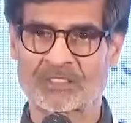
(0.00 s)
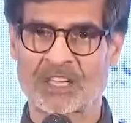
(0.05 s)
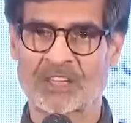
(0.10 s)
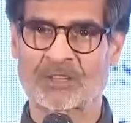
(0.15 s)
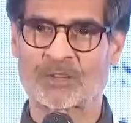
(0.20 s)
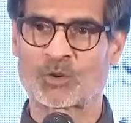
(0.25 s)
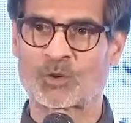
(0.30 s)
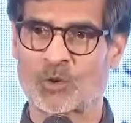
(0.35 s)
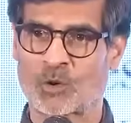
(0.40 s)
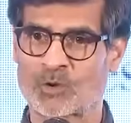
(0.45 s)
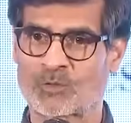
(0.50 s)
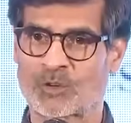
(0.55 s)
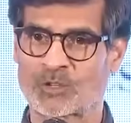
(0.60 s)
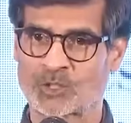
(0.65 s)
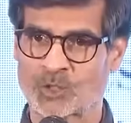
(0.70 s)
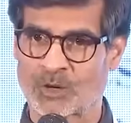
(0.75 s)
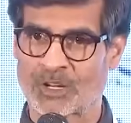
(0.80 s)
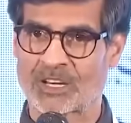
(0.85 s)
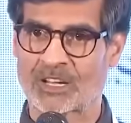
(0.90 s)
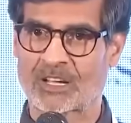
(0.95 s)
Thank you all for
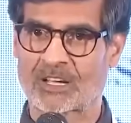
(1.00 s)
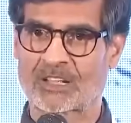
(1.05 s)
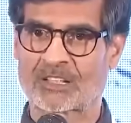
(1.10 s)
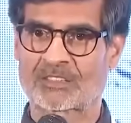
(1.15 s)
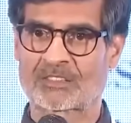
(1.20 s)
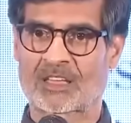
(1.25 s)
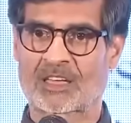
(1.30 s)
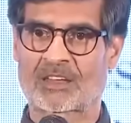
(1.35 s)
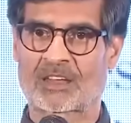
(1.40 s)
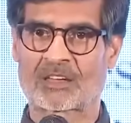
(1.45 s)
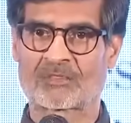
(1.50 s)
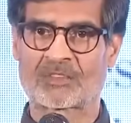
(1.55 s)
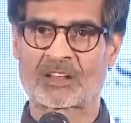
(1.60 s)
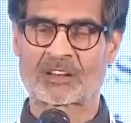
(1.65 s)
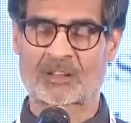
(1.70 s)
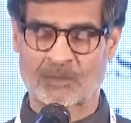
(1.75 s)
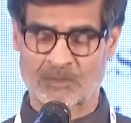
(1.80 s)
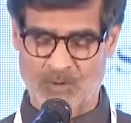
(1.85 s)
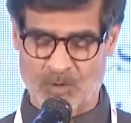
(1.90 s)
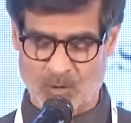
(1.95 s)
joining us. And I
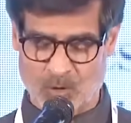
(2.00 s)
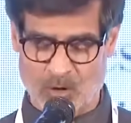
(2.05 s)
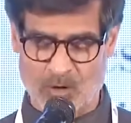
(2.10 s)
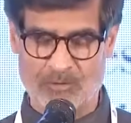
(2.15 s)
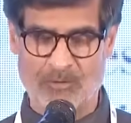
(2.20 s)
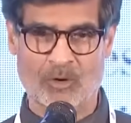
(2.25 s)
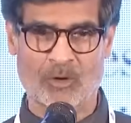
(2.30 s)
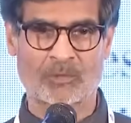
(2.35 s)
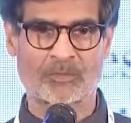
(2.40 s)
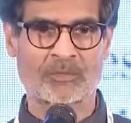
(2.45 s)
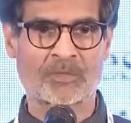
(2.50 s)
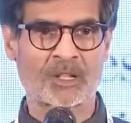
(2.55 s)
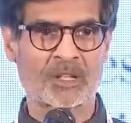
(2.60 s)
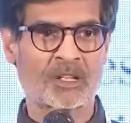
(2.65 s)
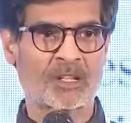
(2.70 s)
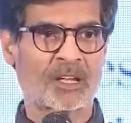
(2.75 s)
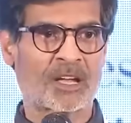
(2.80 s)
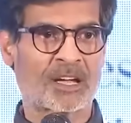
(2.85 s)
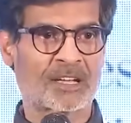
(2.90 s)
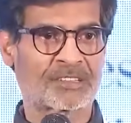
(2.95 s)
welcome you all from,
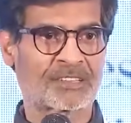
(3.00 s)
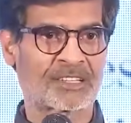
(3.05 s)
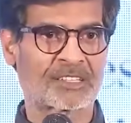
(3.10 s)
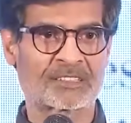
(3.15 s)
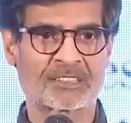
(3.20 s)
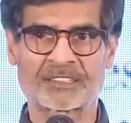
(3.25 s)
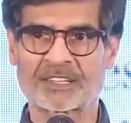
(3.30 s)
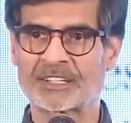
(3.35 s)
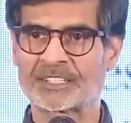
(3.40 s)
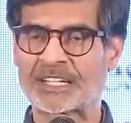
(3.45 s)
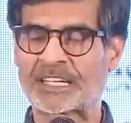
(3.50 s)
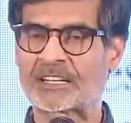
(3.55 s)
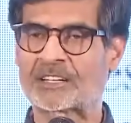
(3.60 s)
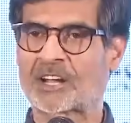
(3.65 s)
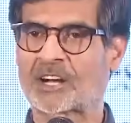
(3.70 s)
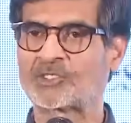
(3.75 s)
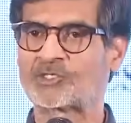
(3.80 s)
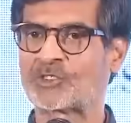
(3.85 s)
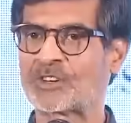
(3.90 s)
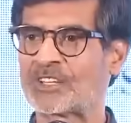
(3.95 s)
I think, the 13
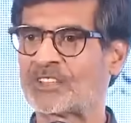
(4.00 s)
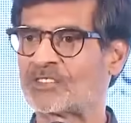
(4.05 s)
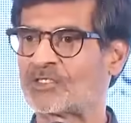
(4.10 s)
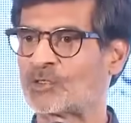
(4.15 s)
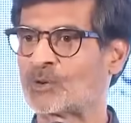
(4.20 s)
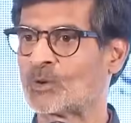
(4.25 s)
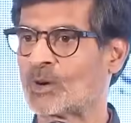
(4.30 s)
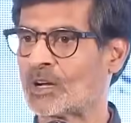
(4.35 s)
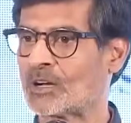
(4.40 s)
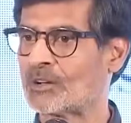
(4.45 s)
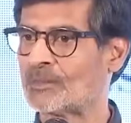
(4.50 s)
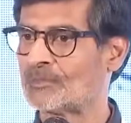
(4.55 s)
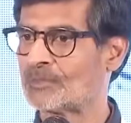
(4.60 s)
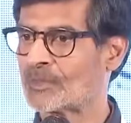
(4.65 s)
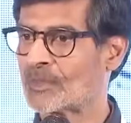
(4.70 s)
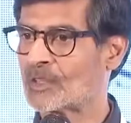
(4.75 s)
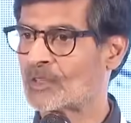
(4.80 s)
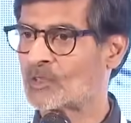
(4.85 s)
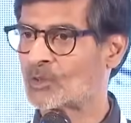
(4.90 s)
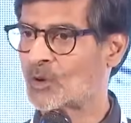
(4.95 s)
countries you are
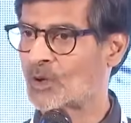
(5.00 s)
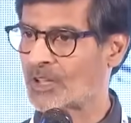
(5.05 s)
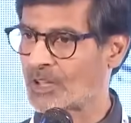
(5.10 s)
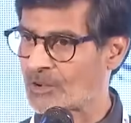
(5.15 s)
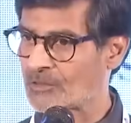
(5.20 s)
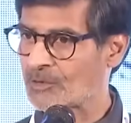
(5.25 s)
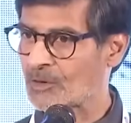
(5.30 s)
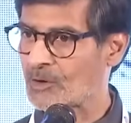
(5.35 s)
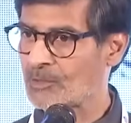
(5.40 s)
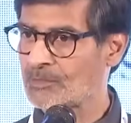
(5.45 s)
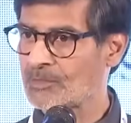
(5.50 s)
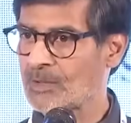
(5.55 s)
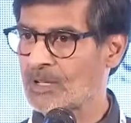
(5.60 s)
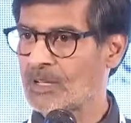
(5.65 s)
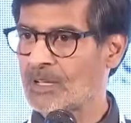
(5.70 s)
here from.